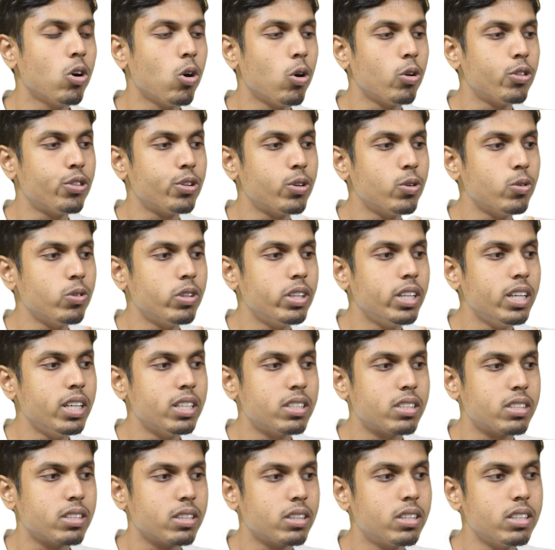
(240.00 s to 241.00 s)
go through
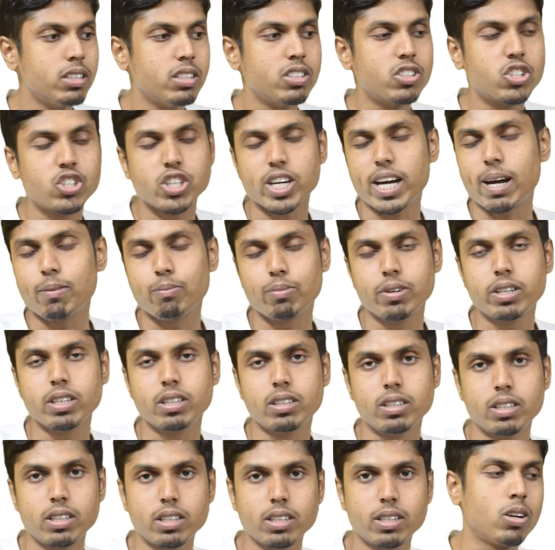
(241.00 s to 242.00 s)
this
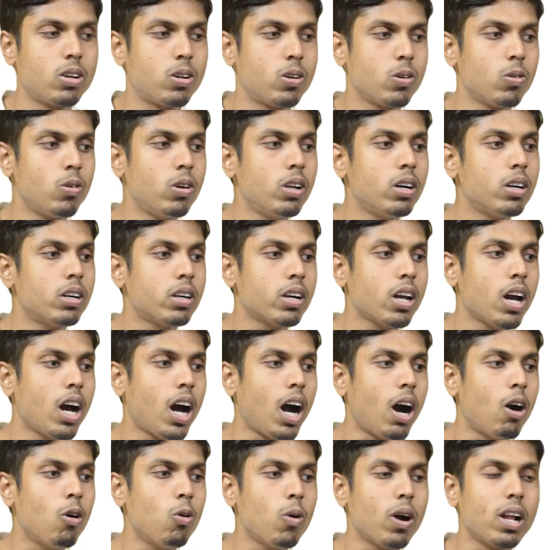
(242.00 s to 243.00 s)
chapter to learn
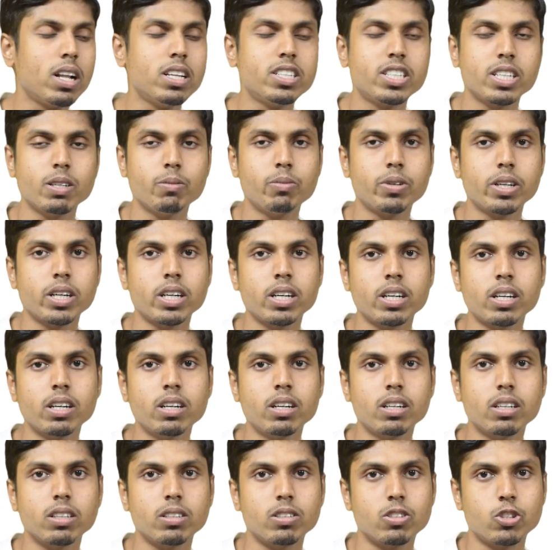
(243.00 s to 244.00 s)
how algebra
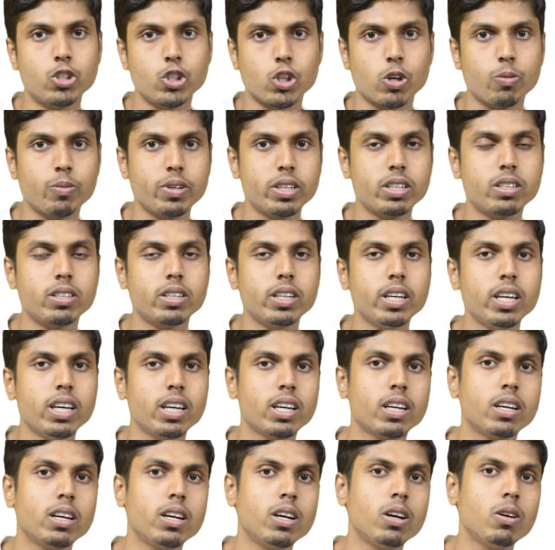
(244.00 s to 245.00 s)
and geometry
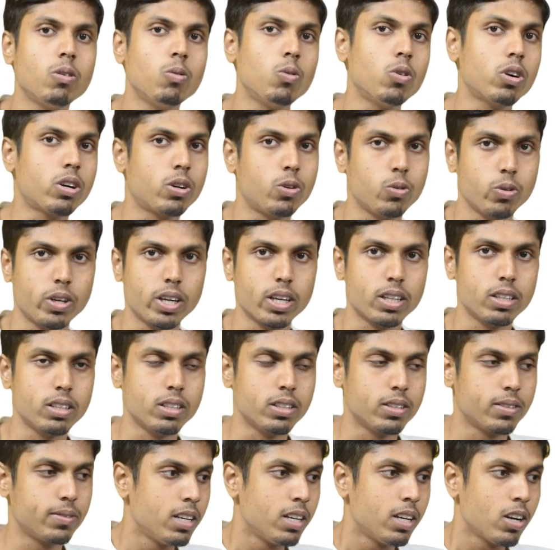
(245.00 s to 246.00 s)
work
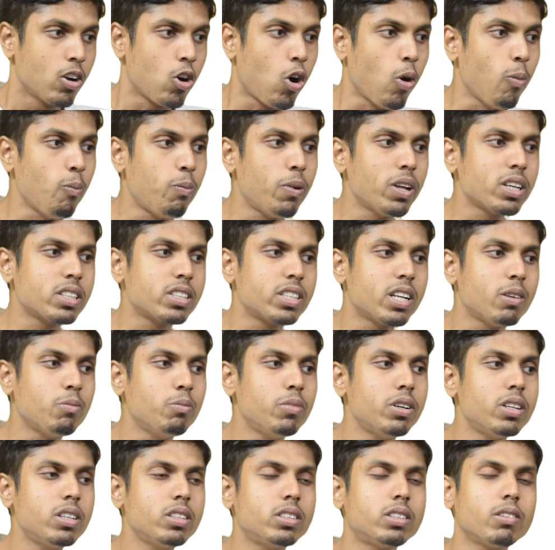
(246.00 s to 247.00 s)
together. Complex
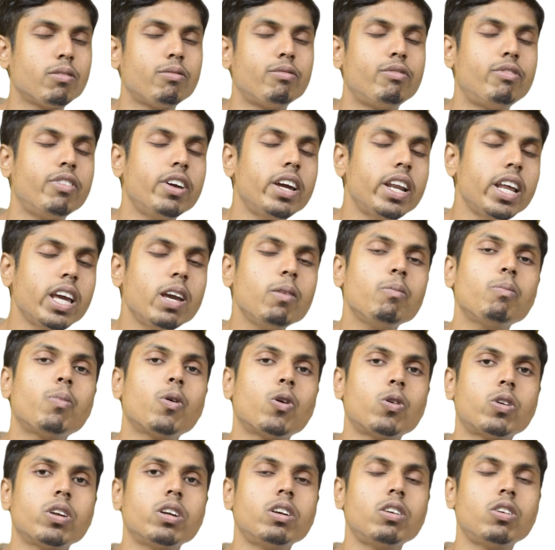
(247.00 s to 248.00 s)
number is a very
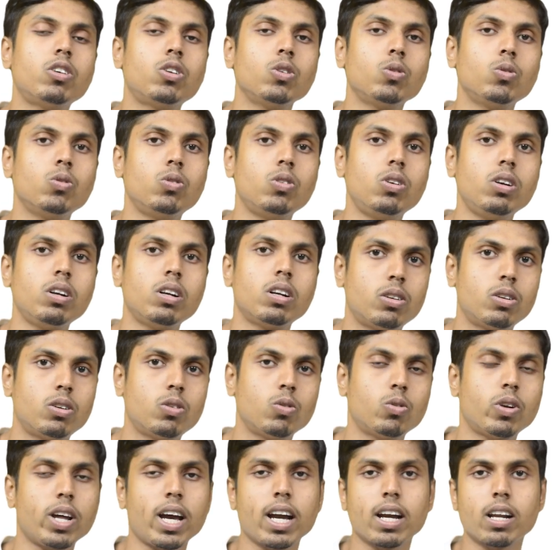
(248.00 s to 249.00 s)
important tool
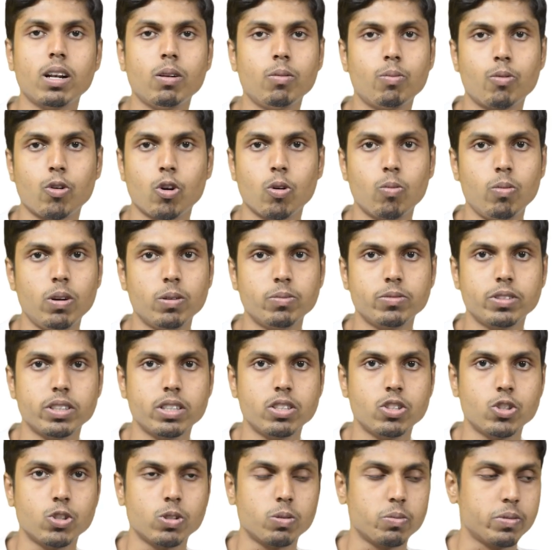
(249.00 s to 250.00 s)
to tackle problems
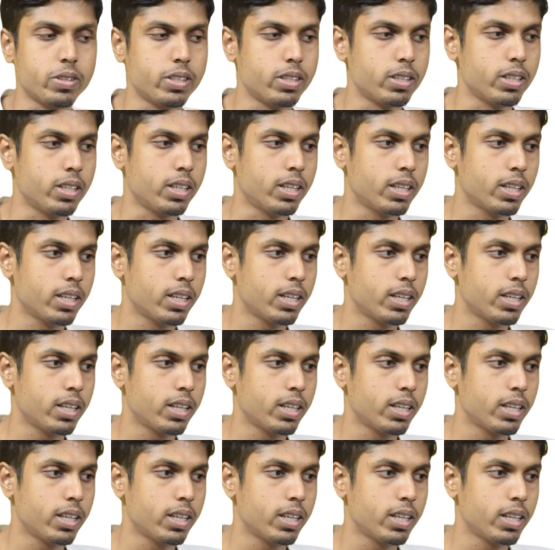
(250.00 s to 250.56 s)
in geometry.